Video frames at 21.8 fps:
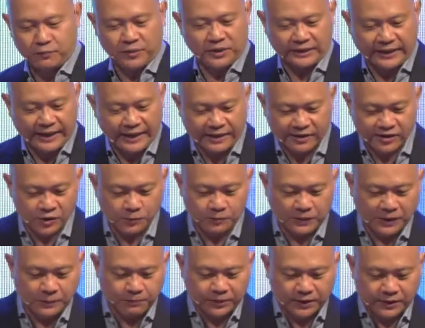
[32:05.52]
gathers
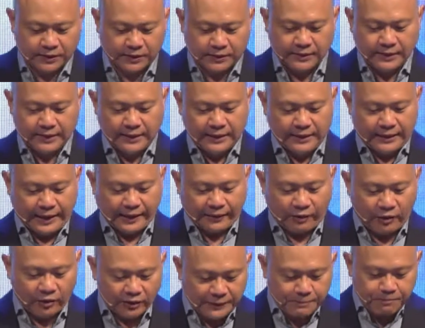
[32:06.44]
people at
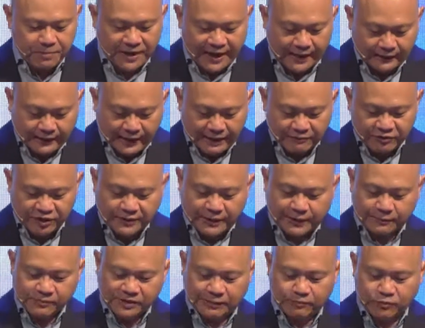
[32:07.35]
Hong Lim Park, every
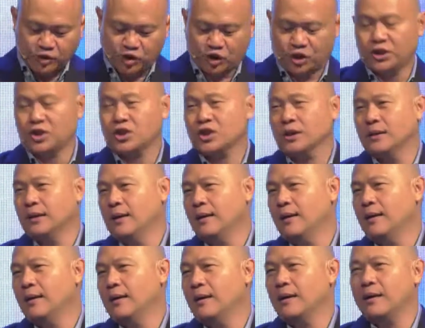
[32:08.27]
time some church
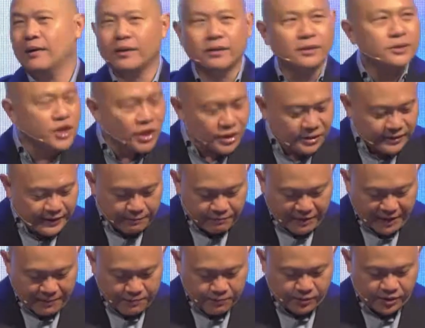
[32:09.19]
urges their
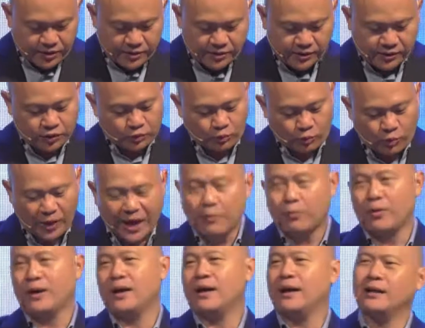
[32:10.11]
members to wear
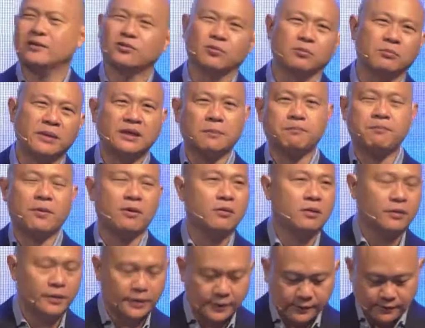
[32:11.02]
white, to make a
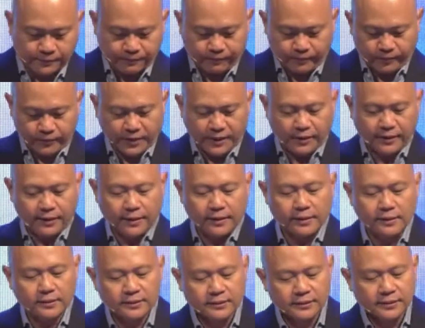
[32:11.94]
point,
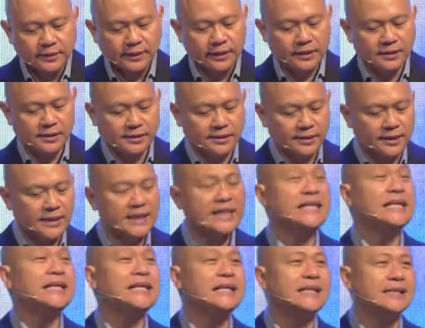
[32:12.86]
it is
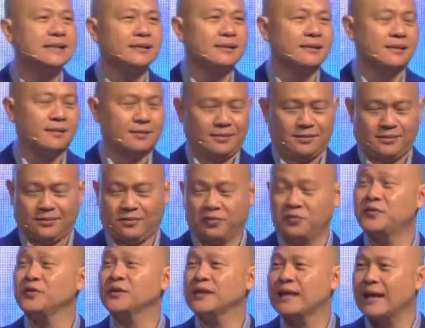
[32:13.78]
easy to
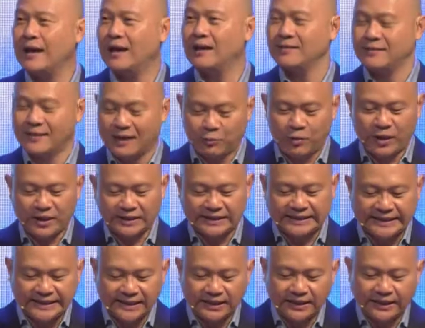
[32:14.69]
forget that we are
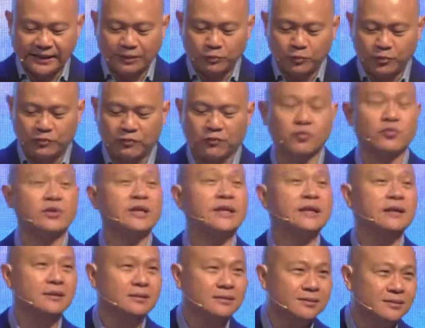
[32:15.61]
dealing with
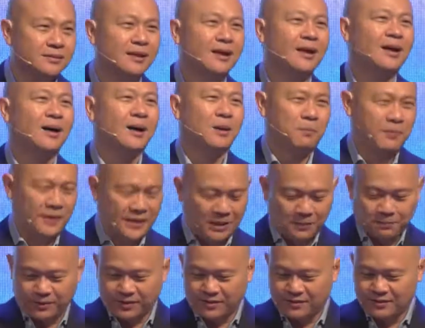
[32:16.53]
real
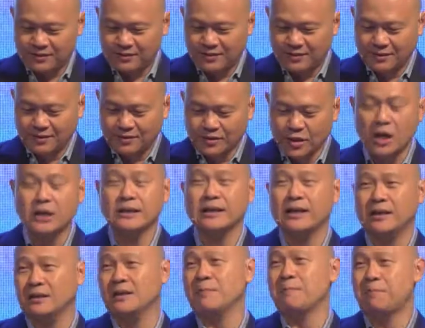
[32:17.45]
people, not
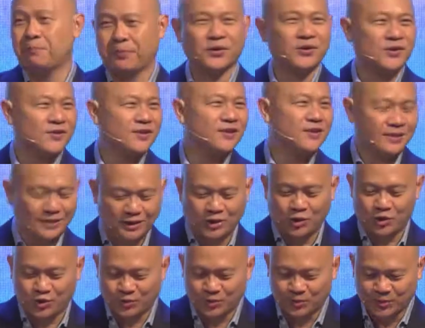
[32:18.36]
an impersonal
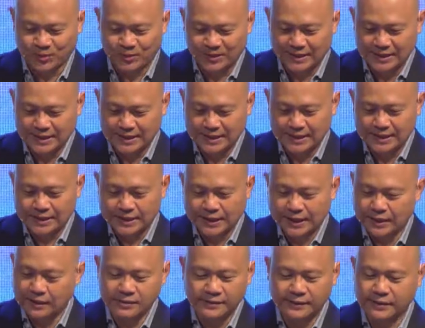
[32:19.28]
issue.
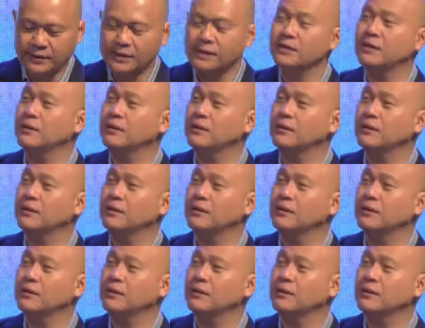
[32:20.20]
Okay, it's easy to